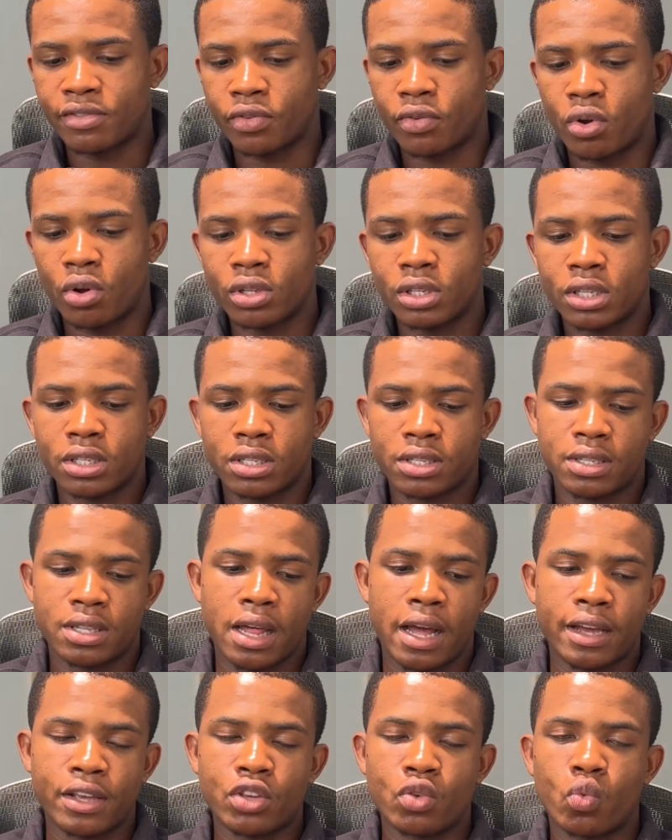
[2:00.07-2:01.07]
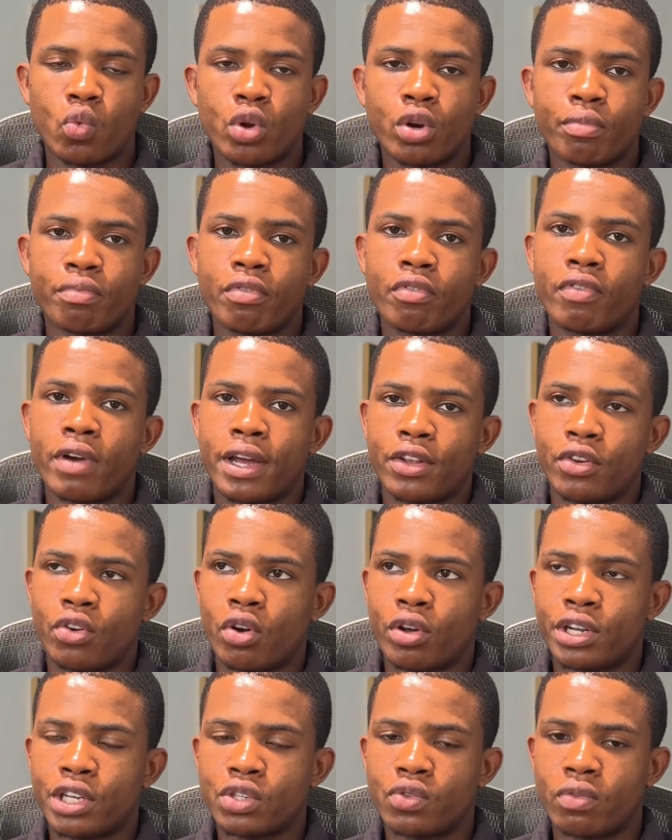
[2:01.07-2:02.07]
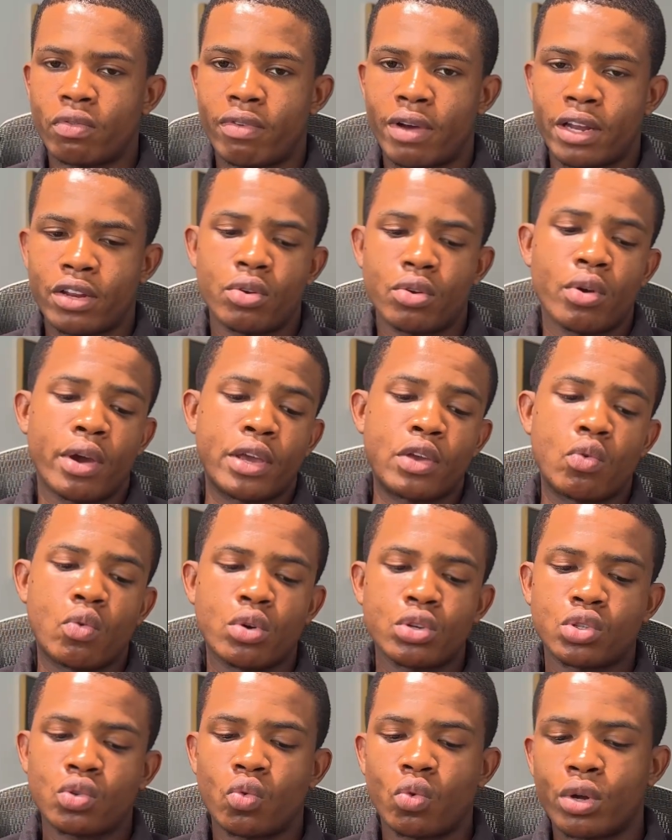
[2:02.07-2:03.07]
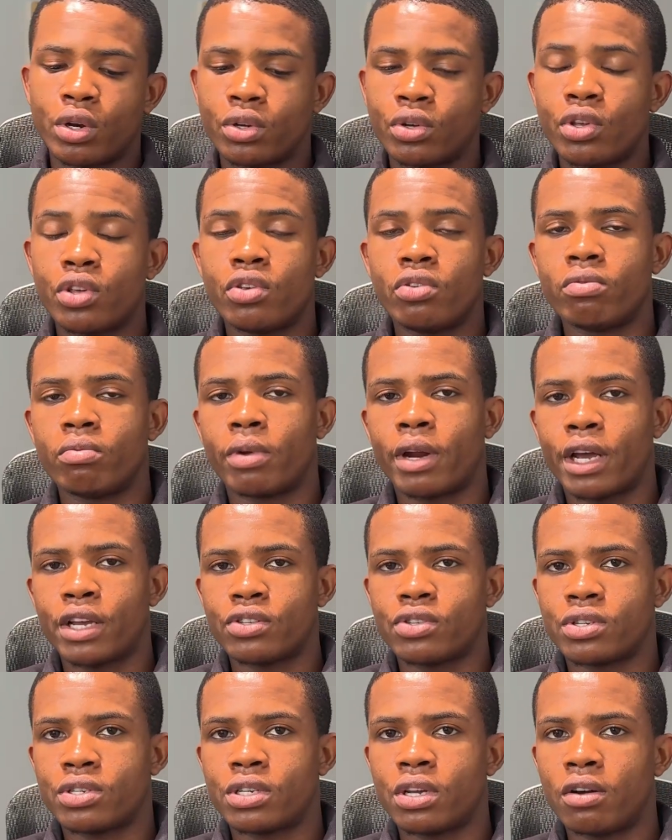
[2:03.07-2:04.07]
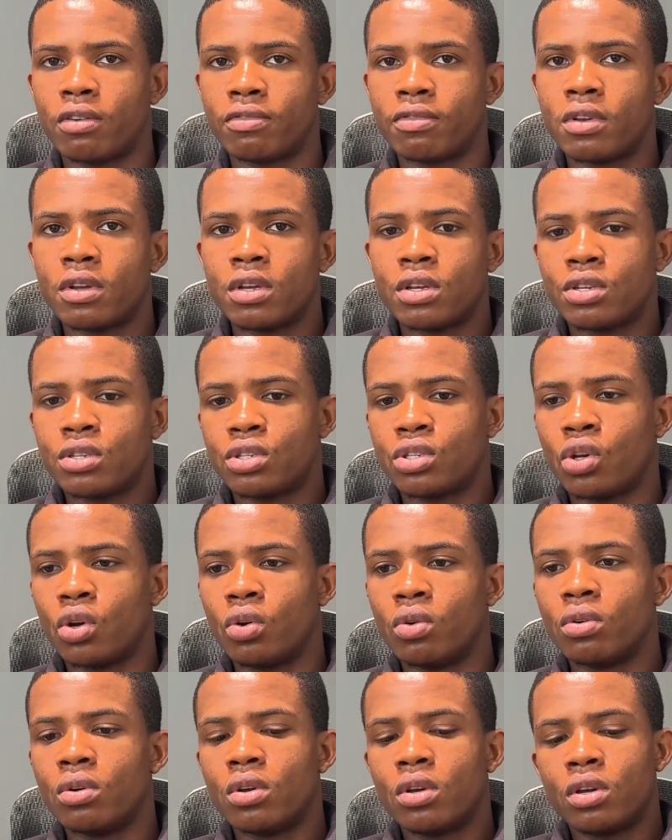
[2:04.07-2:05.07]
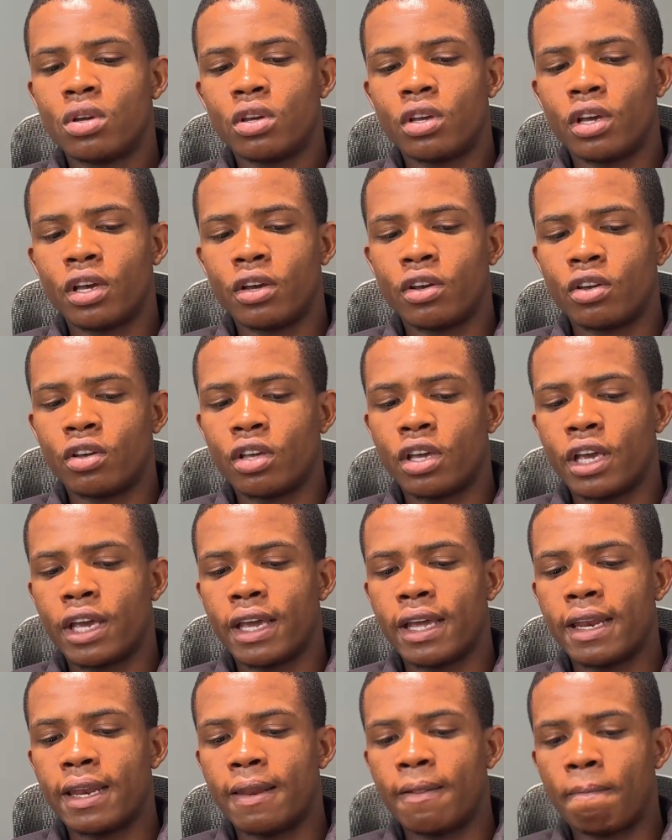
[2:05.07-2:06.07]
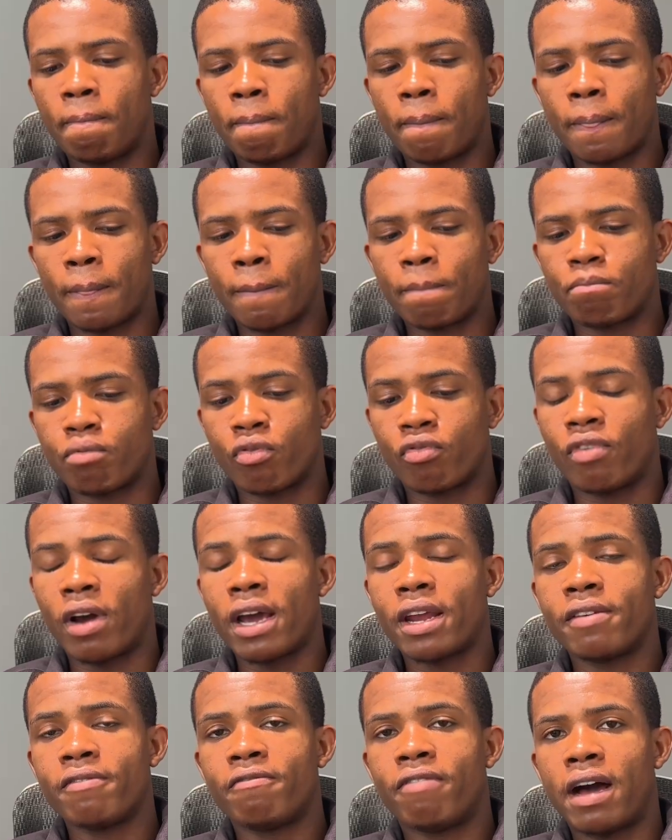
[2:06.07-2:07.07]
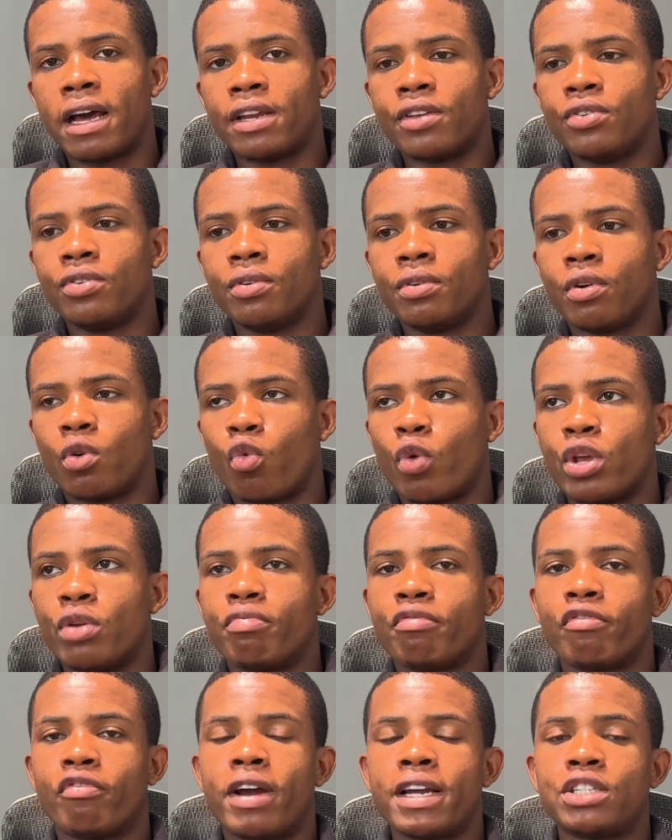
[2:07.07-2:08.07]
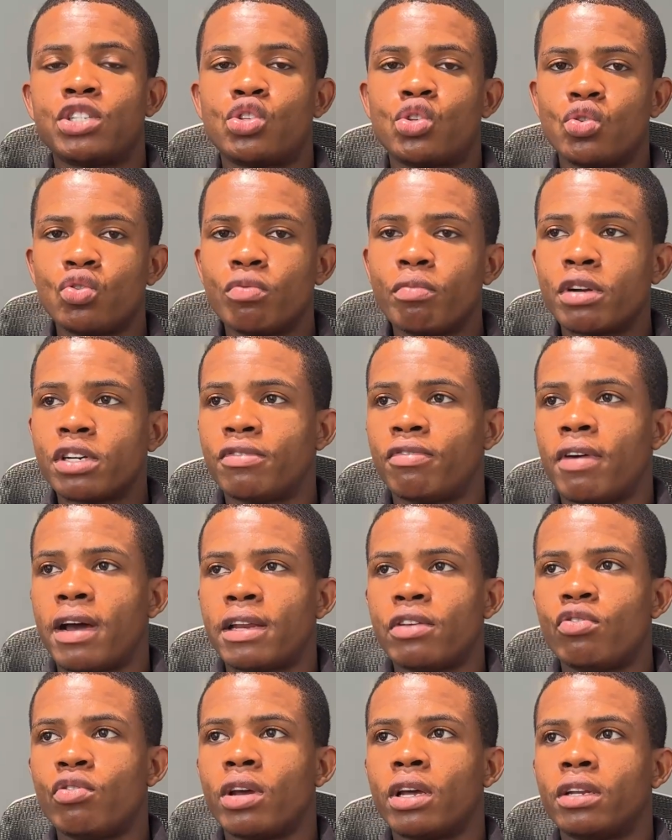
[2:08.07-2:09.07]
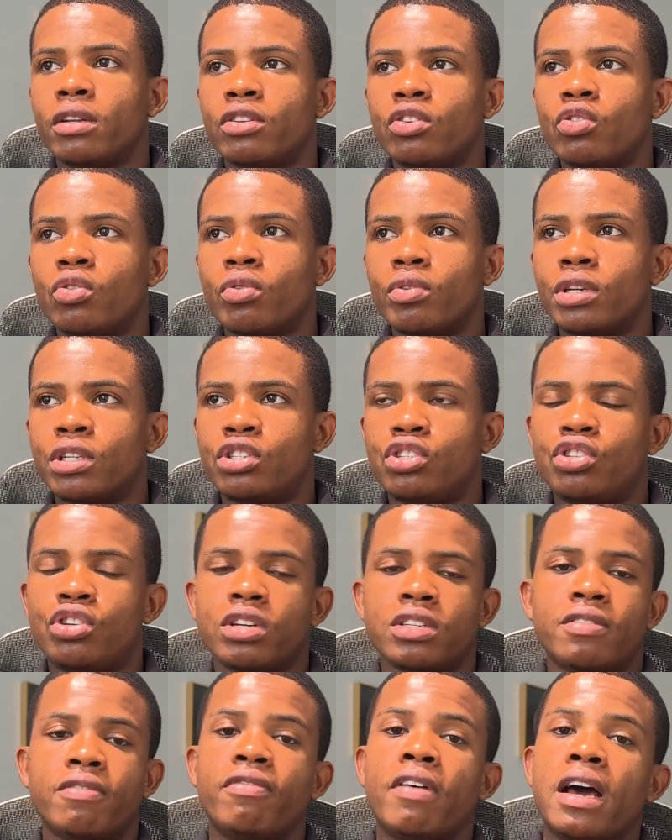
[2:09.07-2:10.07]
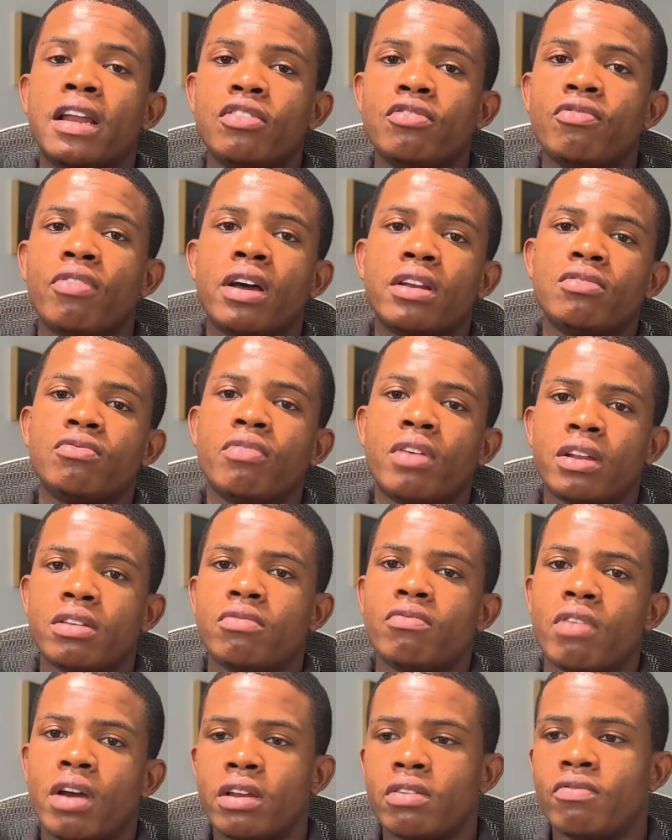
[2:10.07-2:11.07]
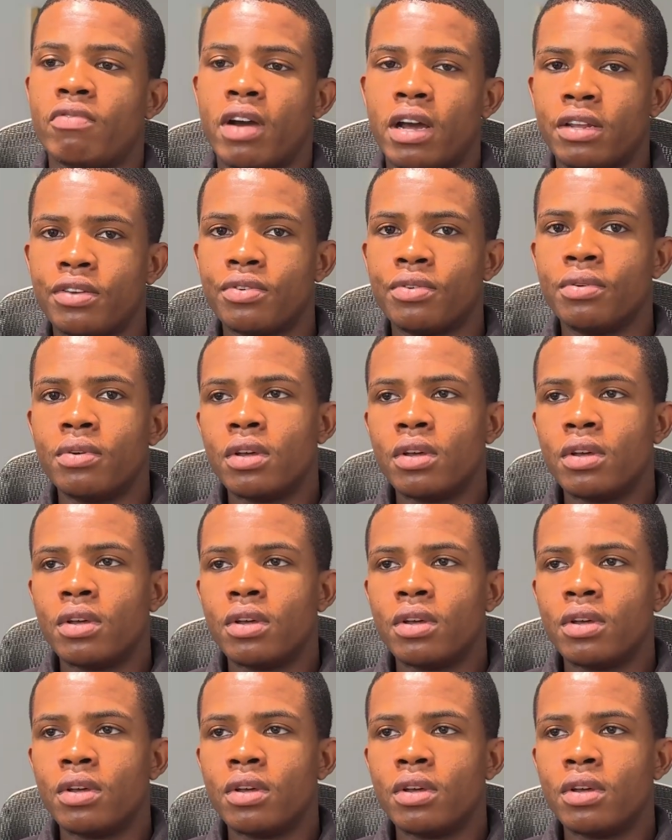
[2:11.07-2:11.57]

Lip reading: content is that you want to provide your audience with value, and you also want to humanize yourself. So in providing value, when you provide too much value and it's just value,